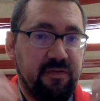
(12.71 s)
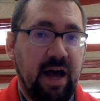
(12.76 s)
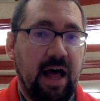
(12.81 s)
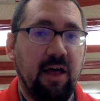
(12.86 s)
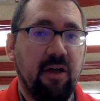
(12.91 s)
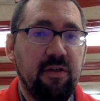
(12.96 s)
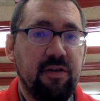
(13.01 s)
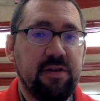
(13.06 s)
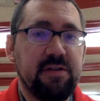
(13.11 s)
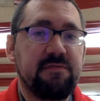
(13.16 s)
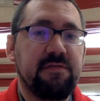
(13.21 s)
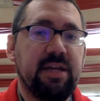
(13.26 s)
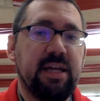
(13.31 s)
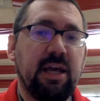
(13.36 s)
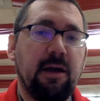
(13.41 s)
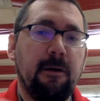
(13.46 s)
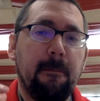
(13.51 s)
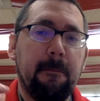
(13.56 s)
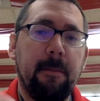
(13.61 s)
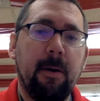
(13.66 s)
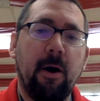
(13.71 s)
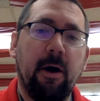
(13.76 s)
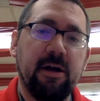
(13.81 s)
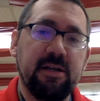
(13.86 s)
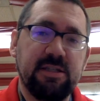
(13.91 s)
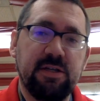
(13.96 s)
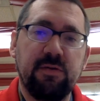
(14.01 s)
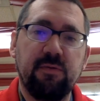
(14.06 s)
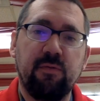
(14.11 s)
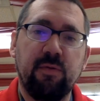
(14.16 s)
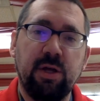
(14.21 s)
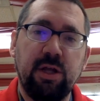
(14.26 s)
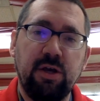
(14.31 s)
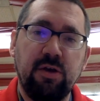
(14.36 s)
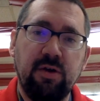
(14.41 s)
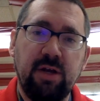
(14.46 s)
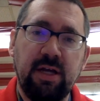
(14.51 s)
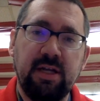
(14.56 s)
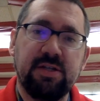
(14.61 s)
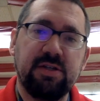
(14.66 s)
Follow this video, pause it when
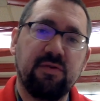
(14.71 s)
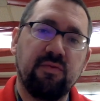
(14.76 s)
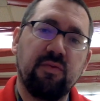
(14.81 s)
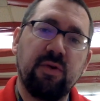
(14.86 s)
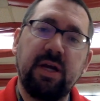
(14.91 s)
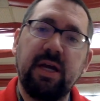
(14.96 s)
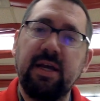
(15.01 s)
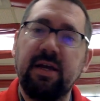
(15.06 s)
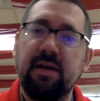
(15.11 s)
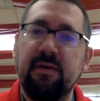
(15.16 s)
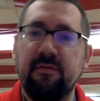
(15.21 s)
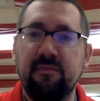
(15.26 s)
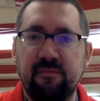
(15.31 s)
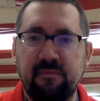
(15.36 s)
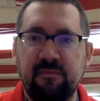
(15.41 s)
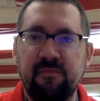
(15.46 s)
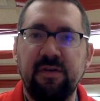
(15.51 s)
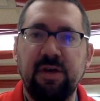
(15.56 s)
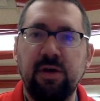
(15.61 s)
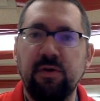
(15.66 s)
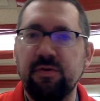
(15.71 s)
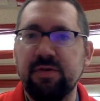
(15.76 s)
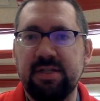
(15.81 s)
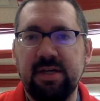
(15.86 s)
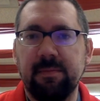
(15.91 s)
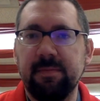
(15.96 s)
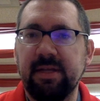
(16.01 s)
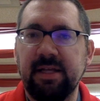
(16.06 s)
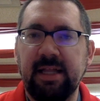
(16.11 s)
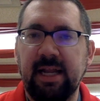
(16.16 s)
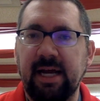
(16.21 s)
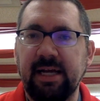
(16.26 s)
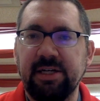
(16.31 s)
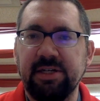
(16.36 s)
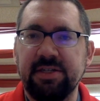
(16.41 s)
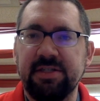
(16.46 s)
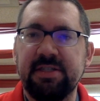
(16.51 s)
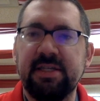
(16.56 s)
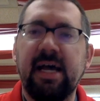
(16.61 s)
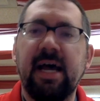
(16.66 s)
you need to review something that I
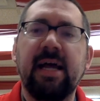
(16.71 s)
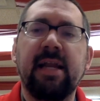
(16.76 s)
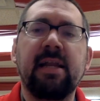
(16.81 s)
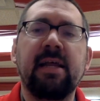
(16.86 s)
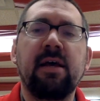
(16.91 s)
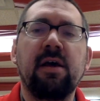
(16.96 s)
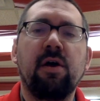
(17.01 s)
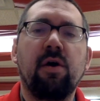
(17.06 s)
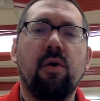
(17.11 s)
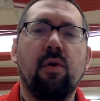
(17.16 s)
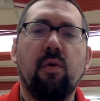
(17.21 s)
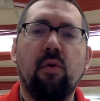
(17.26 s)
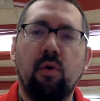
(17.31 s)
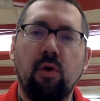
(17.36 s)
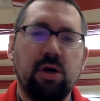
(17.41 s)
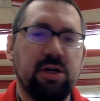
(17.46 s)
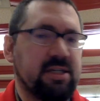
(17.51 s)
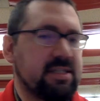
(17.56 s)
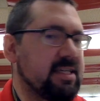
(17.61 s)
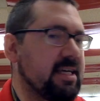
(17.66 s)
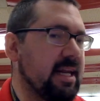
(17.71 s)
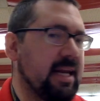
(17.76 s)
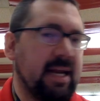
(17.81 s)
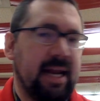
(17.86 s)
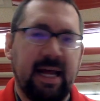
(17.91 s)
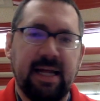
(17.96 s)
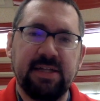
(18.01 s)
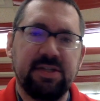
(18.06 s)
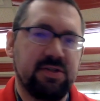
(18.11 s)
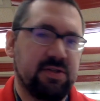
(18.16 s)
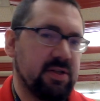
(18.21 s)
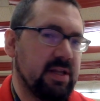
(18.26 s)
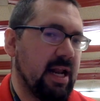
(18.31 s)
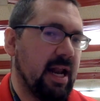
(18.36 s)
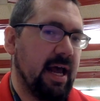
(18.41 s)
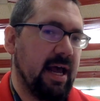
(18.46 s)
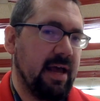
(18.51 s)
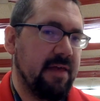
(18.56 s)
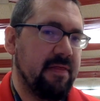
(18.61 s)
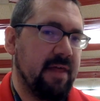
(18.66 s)
just said, or just get an answer that
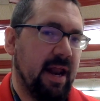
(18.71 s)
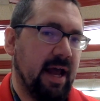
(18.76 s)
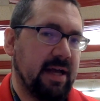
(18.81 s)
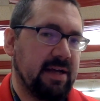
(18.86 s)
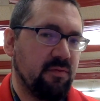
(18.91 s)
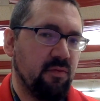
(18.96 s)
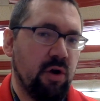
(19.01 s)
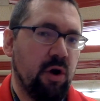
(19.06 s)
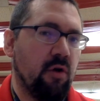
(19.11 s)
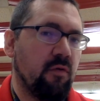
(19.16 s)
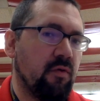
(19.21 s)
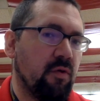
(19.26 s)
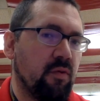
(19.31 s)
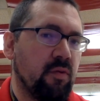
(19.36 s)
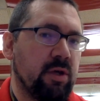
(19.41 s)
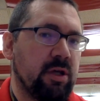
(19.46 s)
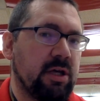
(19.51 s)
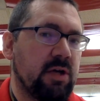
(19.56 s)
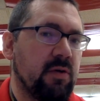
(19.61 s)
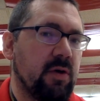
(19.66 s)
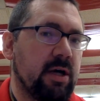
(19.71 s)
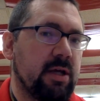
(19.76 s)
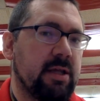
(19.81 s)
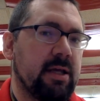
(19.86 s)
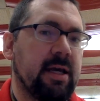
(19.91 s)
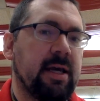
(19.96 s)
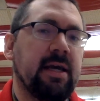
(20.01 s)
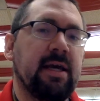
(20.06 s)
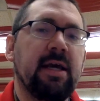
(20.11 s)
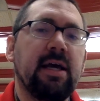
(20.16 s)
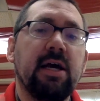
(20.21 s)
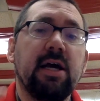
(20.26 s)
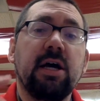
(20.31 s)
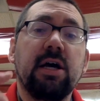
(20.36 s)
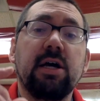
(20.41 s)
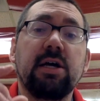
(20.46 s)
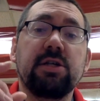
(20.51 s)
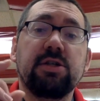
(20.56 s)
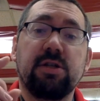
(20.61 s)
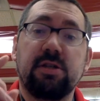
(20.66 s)
I went over really quickly.
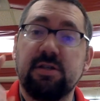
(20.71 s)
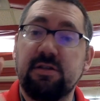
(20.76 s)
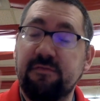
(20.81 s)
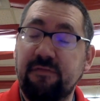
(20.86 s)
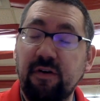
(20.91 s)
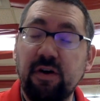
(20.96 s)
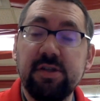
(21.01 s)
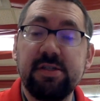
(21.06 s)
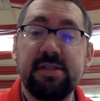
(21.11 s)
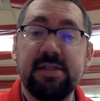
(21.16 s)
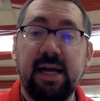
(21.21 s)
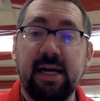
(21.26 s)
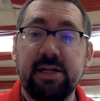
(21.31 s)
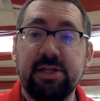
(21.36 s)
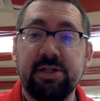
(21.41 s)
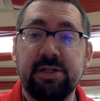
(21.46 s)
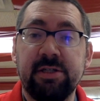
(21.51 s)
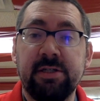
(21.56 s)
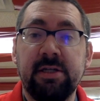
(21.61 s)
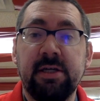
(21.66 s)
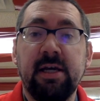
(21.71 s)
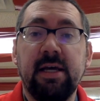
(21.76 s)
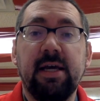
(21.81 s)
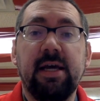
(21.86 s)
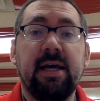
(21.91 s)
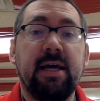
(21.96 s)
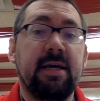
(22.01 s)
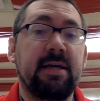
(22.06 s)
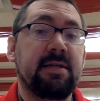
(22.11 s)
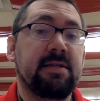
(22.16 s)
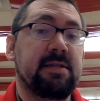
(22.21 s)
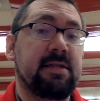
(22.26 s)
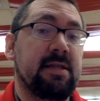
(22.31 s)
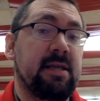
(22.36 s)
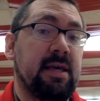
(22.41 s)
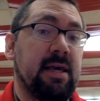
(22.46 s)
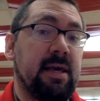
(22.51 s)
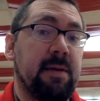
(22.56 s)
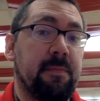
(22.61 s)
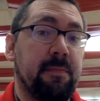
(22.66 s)
So this first section is
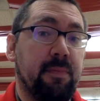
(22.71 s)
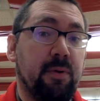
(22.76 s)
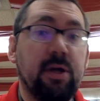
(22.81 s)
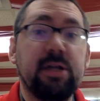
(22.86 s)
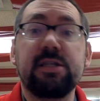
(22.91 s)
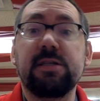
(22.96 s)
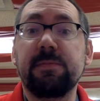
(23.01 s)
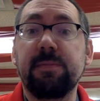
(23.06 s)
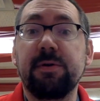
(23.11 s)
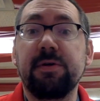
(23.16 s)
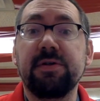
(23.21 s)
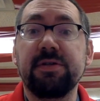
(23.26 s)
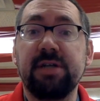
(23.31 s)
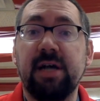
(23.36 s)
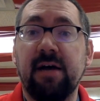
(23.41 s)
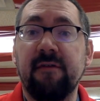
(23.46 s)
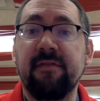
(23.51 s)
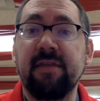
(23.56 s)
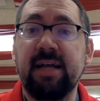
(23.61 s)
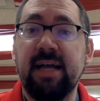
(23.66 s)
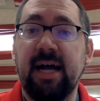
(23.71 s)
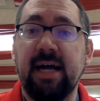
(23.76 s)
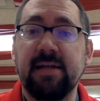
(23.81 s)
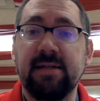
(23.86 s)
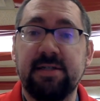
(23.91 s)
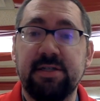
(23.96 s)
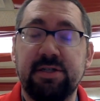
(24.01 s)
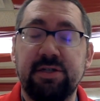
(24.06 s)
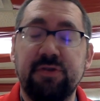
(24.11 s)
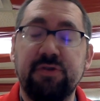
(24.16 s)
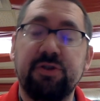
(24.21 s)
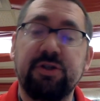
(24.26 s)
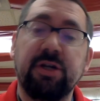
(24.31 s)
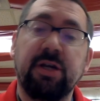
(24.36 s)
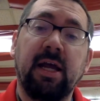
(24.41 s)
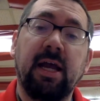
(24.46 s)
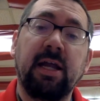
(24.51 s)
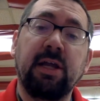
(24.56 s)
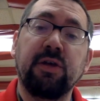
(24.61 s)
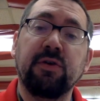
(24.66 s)
the principles of the
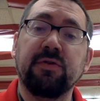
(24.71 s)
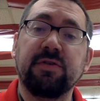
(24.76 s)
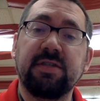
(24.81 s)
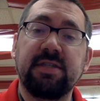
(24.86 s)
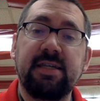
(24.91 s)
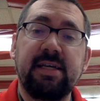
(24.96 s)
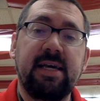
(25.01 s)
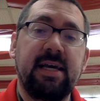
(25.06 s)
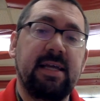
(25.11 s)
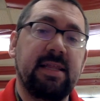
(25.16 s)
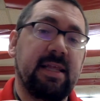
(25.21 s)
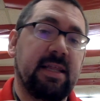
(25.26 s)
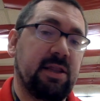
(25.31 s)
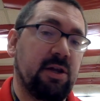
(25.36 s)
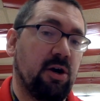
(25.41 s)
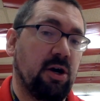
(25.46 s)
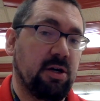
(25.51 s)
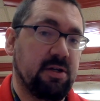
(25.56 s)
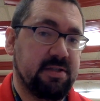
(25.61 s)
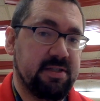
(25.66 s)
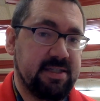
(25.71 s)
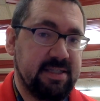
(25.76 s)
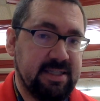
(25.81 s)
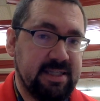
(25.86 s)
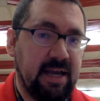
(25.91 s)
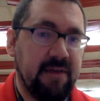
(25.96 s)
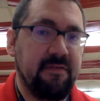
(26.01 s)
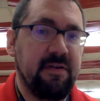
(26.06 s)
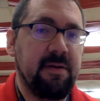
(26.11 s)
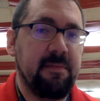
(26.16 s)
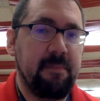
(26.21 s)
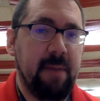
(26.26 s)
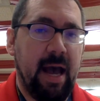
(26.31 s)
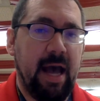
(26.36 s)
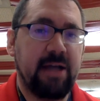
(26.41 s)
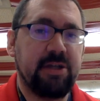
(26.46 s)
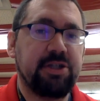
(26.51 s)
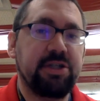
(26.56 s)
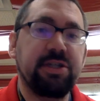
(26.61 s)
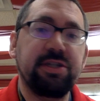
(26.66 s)
Constitution, and you'll see that there are 7
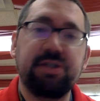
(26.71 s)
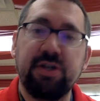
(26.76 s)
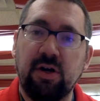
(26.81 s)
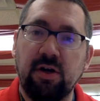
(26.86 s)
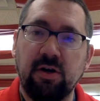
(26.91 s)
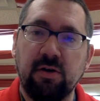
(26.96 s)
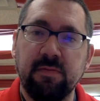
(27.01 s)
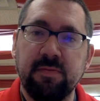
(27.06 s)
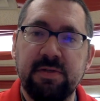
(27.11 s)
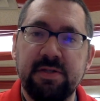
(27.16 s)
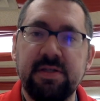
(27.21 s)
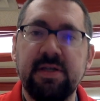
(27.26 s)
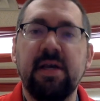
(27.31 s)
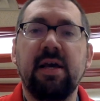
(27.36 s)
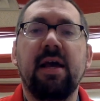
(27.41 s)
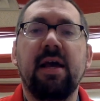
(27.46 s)
matching terms